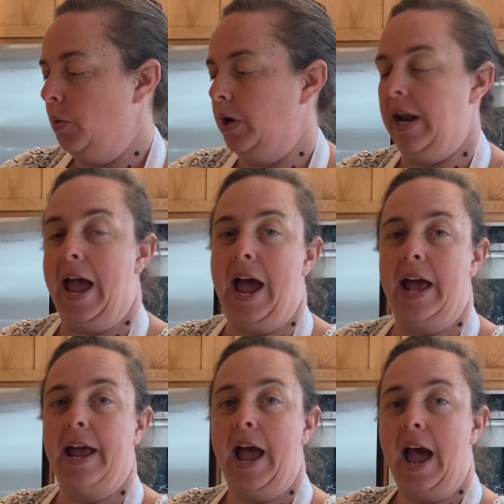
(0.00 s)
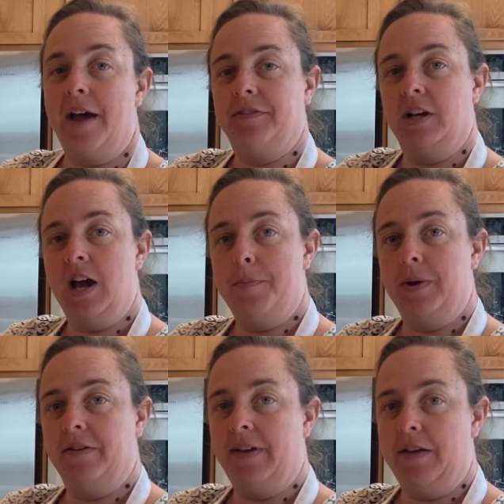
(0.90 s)
We're going to add a 1/2 cup
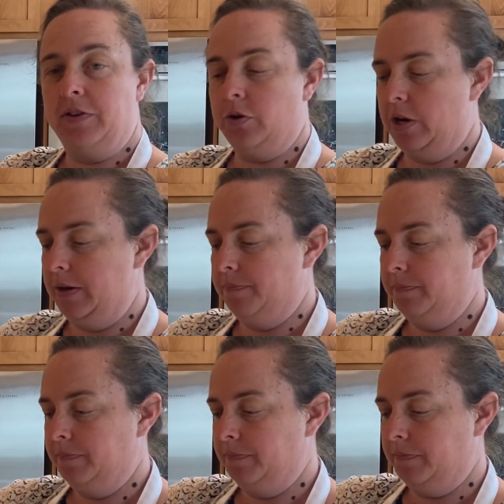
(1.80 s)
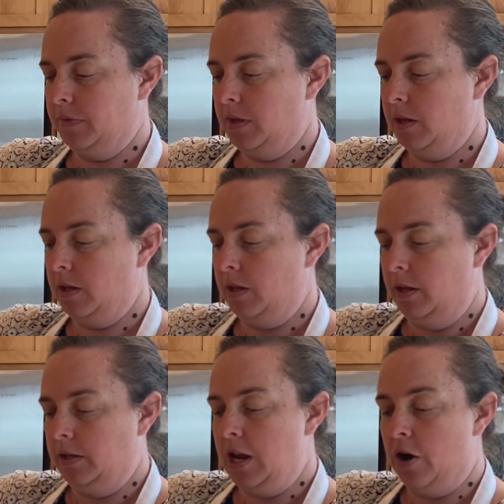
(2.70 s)
of heavy cream.
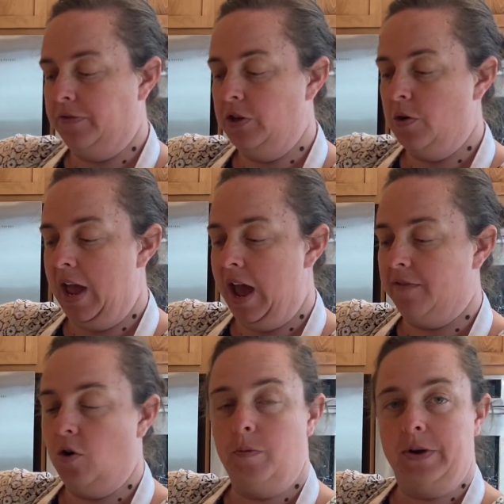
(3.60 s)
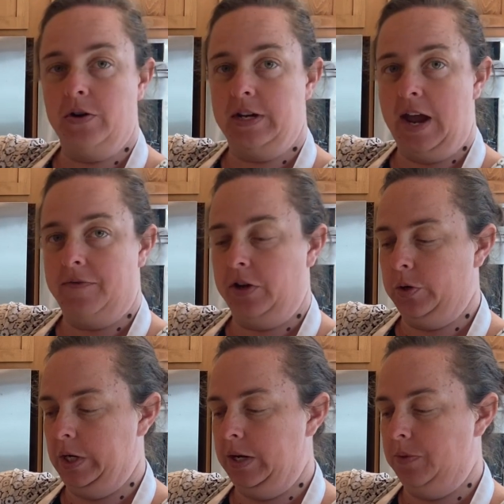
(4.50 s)
Now, if you don't have whole milk and heavy
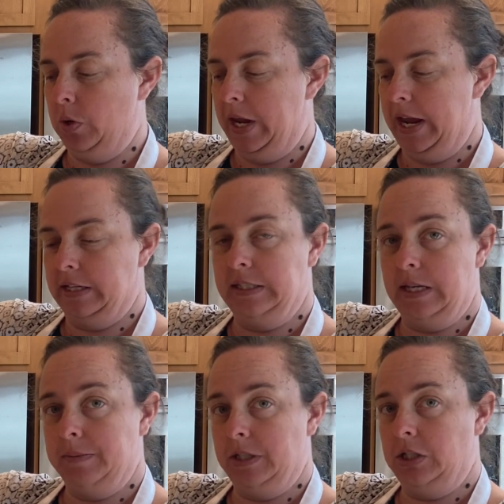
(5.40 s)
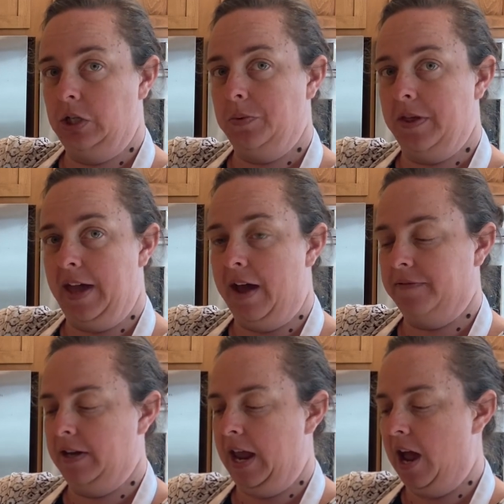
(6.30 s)
cream, you can substitute with
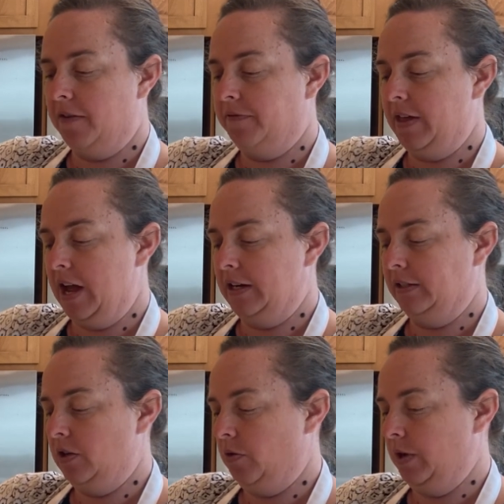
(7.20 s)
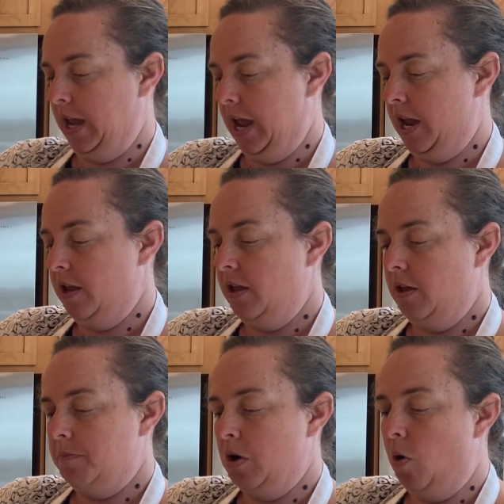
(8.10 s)
1/2 and 1/2. That is okay,
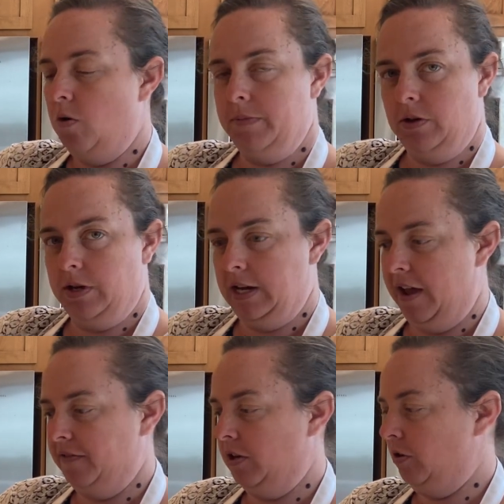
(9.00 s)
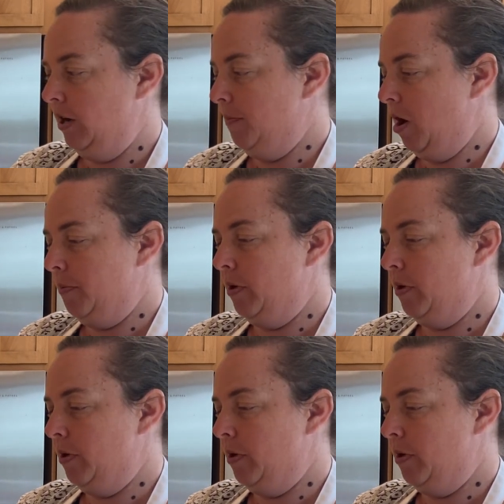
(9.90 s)
but whole milk and heavy cream are